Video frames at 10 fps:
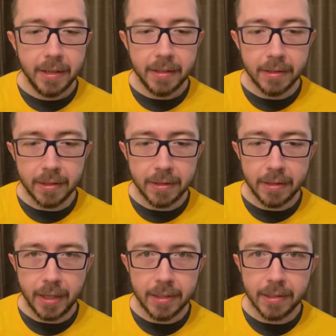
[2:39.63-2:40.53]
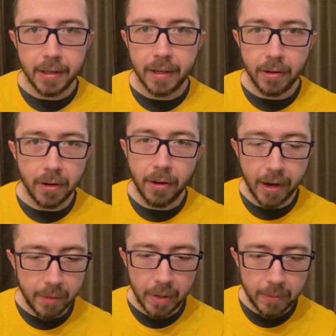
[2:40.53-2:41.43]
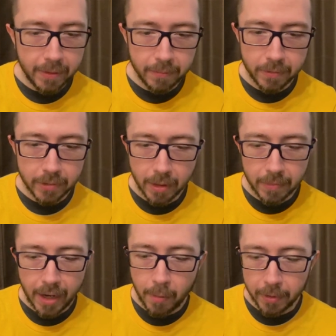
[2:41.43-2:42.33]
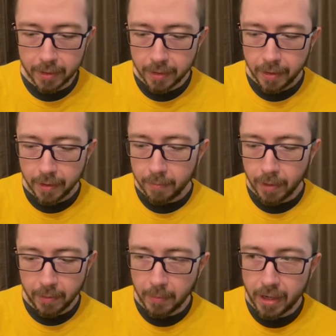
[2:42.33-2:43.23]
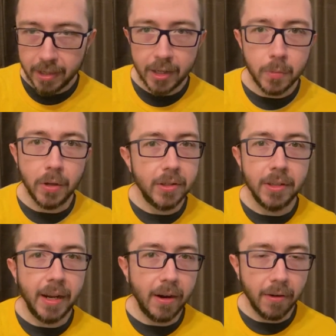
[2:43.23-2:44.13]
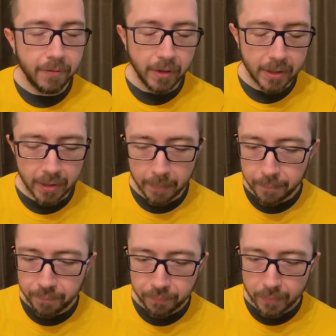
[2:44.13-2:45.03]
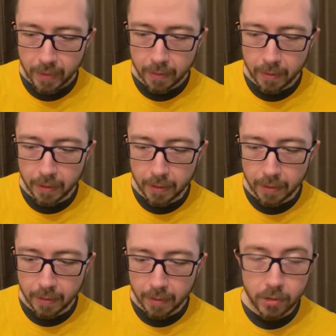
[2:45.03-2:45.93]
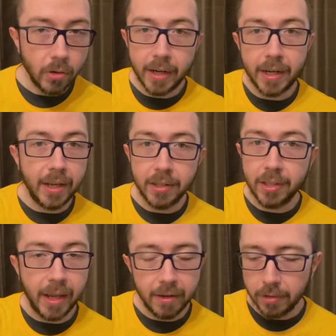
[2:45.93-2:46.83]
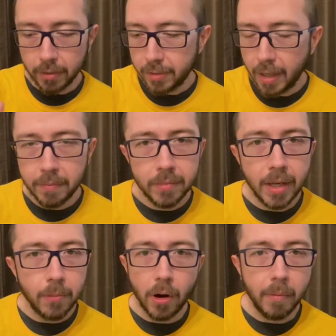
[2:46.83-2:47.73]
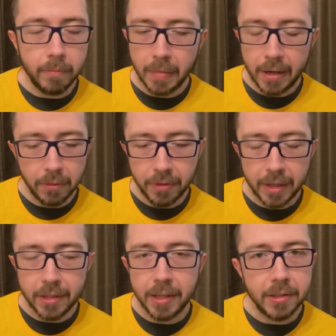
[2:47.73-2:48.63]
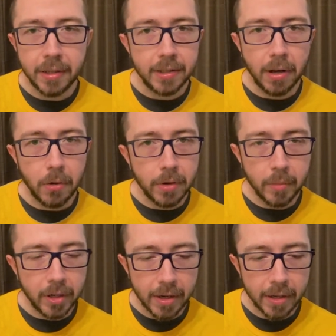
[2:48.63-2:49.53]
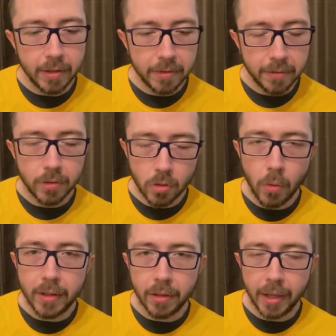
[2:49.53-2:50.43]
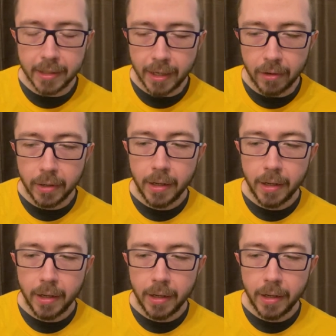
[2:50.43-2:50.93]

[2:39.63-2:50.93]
It doesn't taste like, all right, maybe something happened. Maybe my taste buds today are fucked up. Uh, I tried it again today. No, same same problem. I don't think it tastes like sour cream and onion. It's quite the letdown.